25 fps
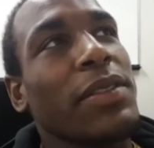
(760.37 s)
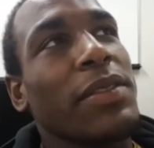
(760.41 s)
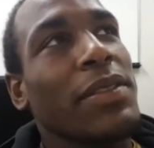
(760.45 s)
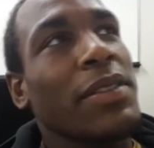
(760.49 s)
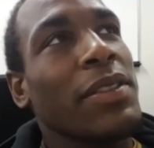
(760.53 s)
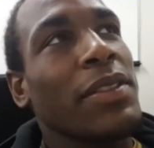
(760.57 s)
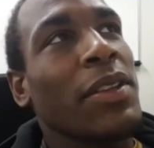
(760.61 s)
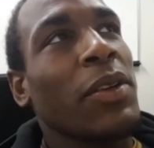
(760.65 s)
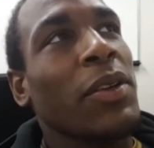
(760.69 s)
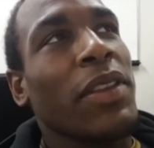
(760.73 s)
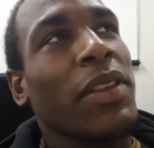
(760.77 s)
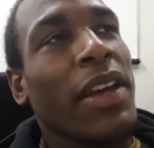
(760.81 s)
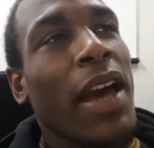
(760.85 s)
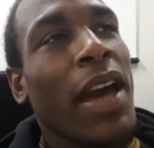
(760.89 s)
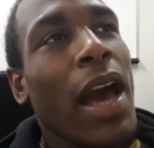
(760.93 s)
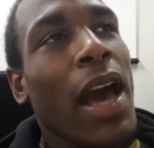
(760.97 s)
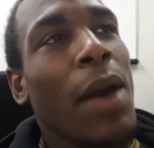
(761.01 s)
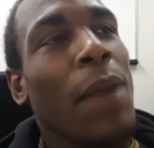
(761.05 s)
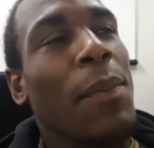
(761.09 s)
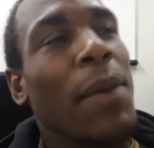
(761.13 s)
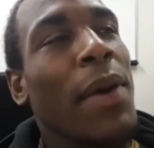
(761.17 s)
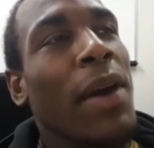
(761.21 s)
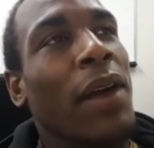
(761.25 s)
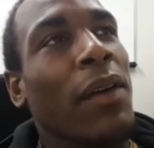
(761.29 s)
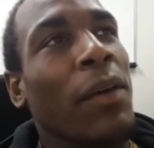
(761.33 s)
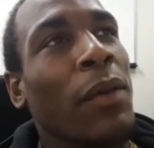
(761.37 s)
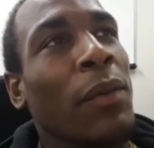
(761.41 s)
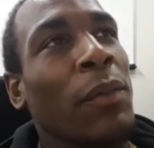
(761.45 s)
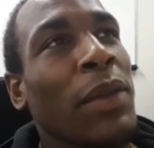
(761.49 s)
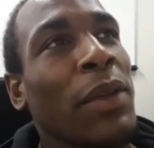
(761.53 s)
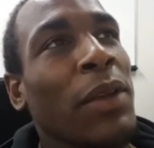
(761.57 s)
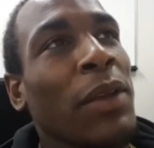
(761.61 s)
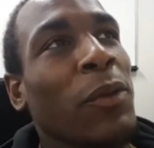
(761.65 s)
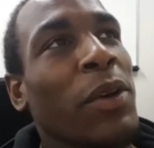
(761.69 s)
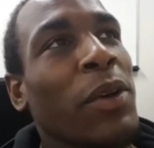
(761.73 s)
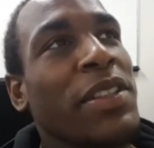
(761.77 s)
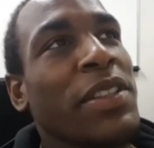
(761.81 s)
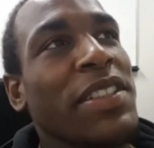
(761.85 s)
You know, the cop out of me
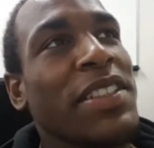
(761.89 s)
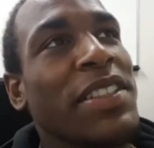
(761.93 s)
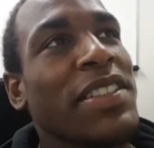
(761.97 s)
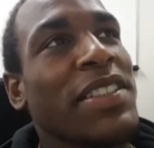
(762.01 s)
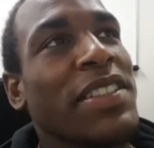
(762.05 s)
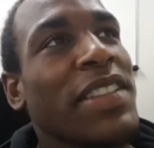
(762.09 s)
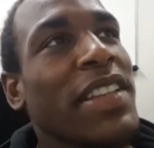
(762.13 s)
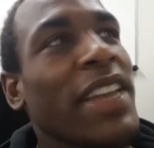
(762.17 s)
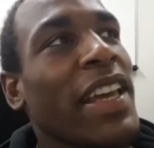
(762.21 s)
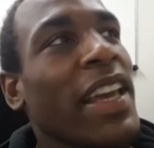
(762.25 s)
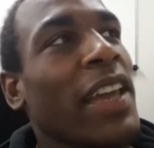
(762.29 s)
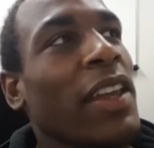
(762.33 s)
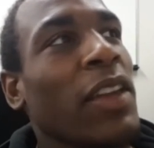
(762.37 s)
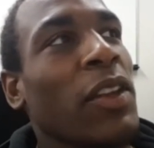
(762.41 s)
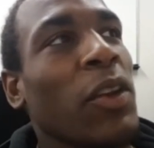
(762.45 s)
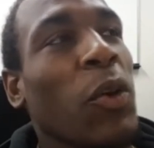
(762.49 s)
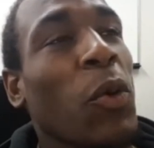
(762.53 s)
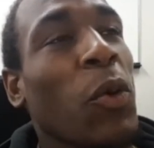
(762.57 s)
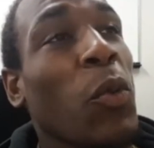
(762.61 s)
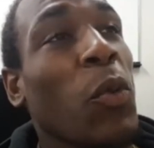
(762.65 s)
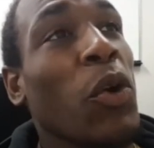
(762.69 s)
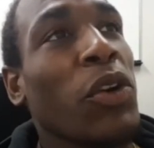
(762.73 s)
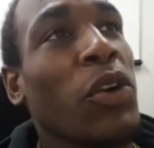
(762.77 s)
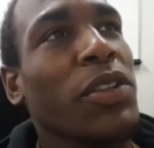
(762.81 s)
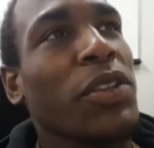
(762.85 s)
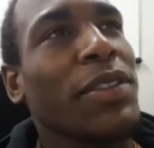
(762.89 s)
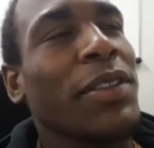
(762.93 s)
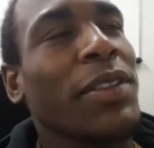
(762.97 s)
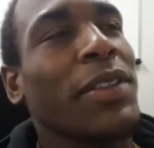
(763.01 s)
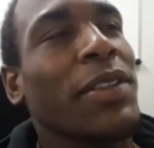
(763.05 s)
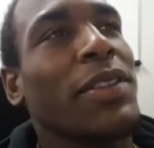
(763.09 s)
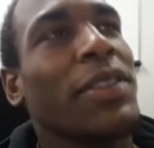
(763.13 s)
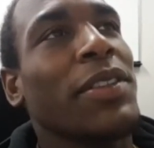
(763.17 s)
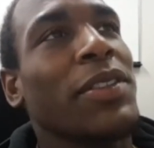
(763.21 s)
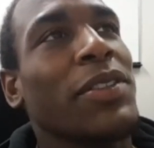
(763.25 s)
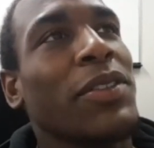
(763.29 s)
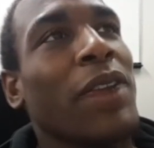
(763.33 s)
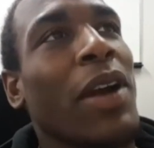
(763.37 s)
wants to say, you know, words couldn't
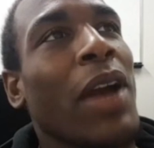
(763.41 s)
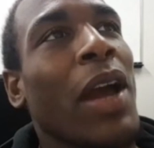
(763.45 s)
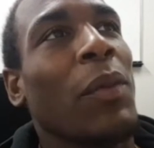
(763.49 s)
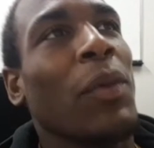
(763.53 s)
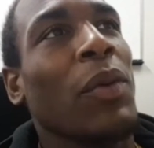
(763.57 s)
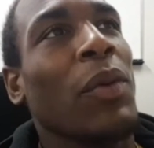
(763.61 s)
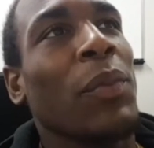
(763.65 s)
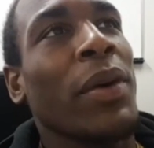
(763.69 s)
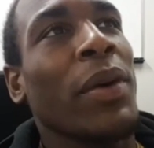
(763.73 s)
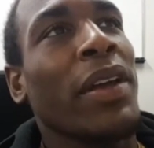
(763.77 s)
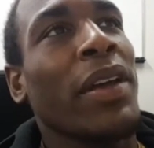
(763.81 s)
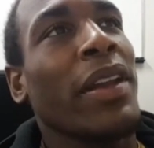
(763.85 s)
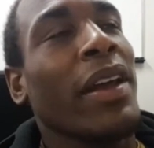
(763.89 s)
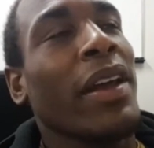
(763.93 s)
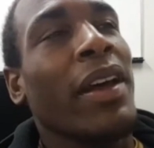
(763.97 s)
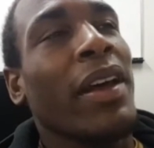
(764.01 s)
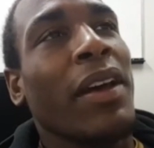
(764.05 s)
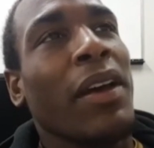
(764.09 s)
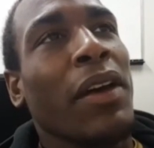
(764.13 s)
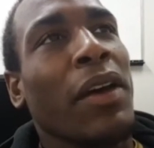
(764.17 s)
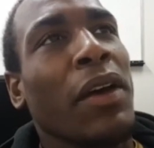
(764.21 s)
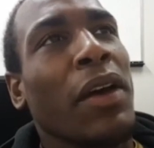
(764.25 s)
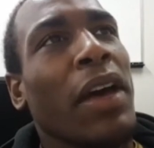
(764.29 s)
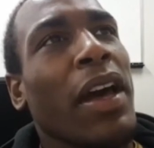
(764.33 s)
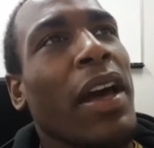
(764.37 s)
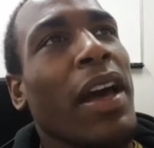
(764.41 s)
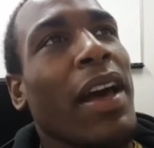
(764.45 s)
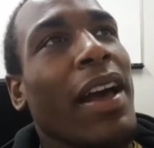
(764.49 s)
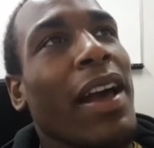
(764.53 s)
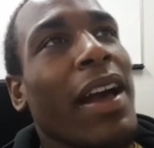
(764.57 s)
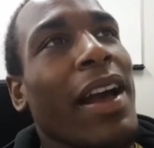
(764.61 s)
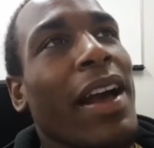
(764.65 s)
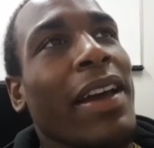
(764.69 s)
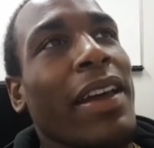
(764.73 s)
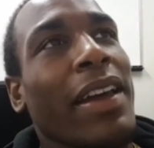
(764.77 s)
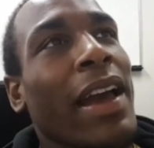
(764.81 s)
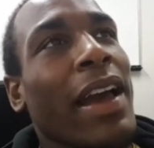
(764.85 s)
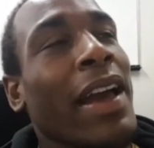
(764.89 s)
describe it, but
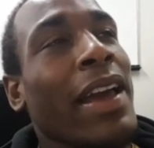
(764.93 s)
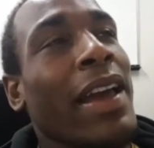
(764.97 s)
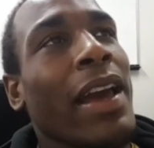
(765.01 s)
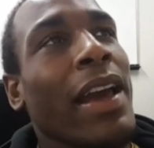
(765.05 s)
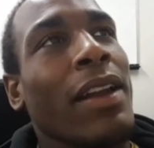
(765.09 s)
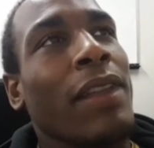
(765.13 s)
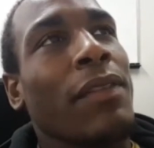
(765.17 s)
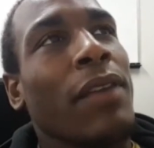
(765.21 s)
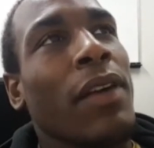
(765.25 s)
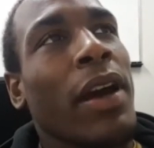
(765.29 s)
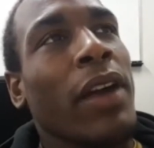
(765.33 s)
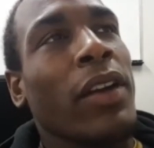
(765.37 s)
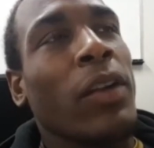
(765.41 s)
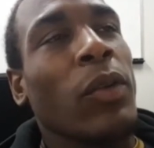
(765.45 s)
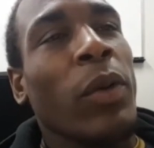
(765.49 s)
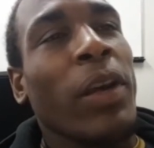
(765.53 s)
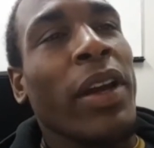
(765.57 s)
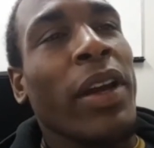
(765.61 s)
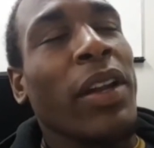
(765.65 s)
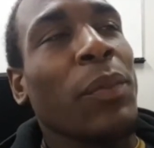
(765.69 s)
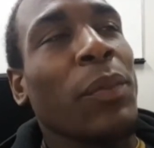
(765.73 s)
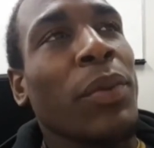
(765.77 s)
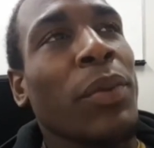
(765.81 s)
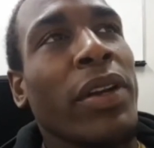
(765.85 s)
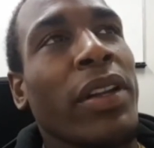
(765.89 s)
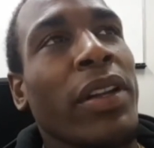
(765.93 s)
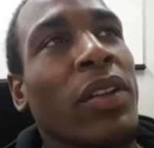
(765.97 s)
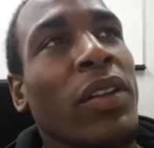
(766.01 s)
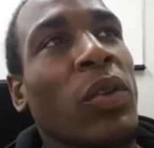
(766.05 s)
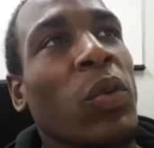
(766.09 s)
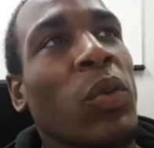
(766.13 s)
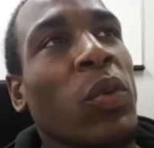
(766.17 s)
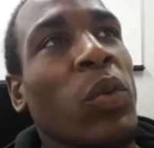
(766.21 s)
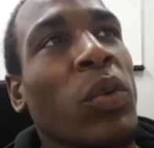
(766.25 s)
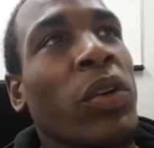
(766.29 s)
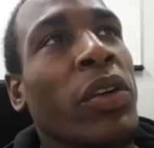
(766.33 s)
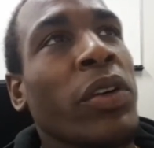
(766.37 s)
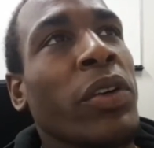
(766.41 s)
I got to find a way to put it in the
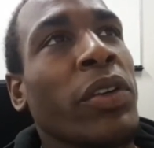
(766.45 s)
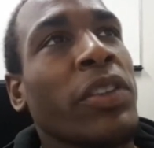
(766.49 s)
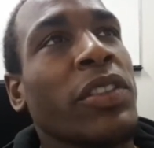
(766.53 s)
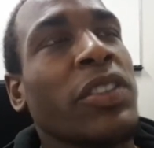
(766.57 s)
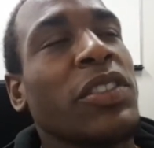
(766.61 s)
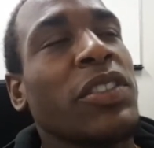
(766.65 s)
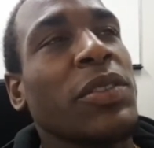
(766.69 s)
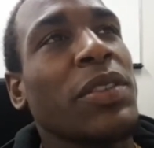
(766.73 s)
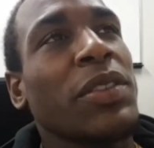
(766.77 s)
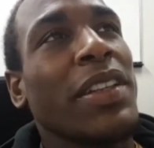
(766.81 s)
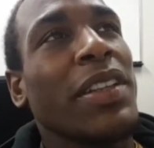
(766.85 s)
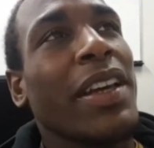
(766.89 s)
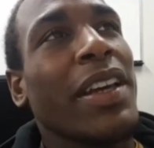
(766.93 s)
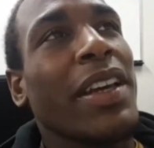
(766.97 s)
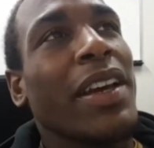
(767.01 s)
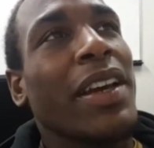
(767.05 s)
words.